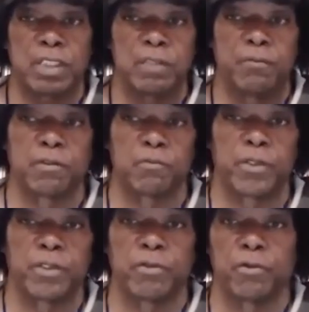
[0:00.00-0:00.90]
even
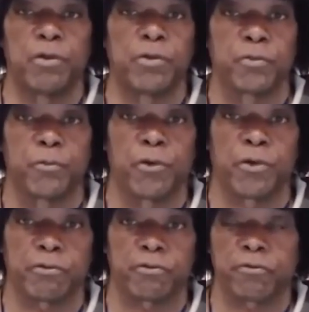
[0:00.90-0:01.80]
when you're on the
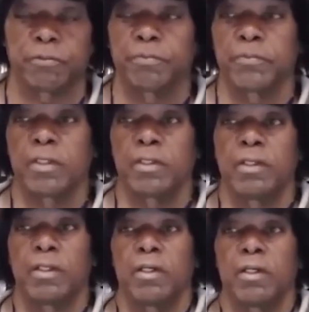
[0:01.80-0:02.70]
waters.
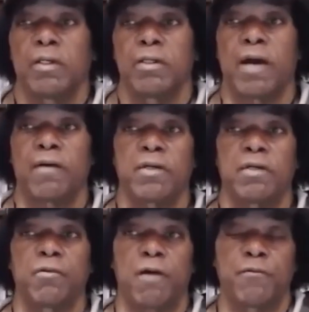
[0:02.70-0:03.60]
Now,
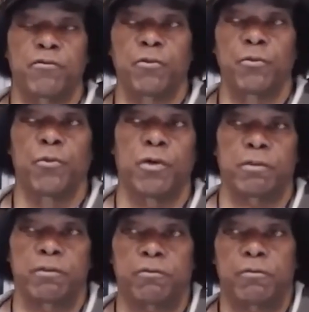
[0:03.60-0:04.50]
in reference to
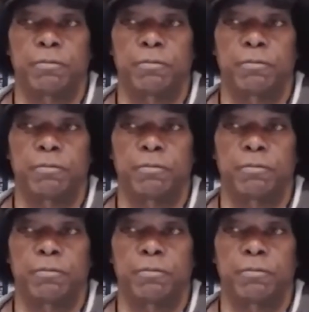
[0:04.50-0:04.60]
waters,